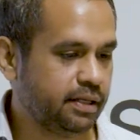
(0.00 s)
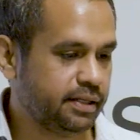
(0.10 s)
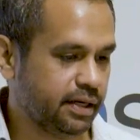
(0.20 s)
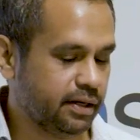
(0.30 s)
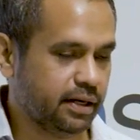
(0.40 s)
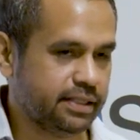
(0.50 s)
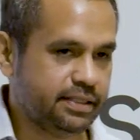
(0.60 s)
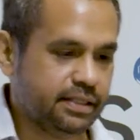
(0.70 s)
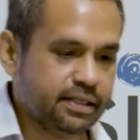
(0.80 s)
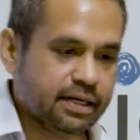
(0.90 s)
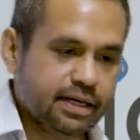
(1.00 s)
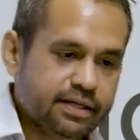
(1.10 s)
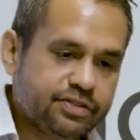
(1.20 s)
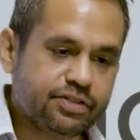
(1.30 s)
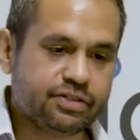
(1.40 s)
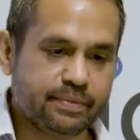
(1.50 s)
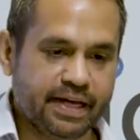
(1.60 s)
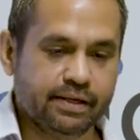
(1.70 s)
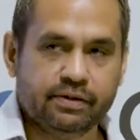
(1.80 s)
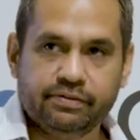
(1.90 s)
now, I did a
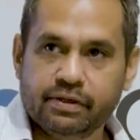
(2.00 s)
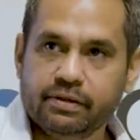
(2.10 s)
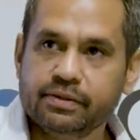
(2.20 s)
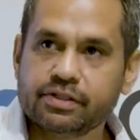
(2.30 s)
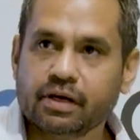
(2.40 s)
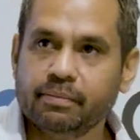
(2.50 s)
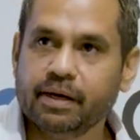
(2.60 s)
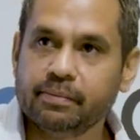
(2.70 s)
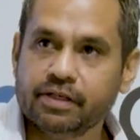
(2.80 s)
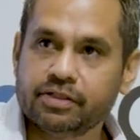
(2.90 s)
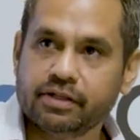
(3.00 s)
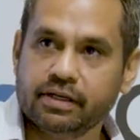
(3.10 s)
systematic review which got published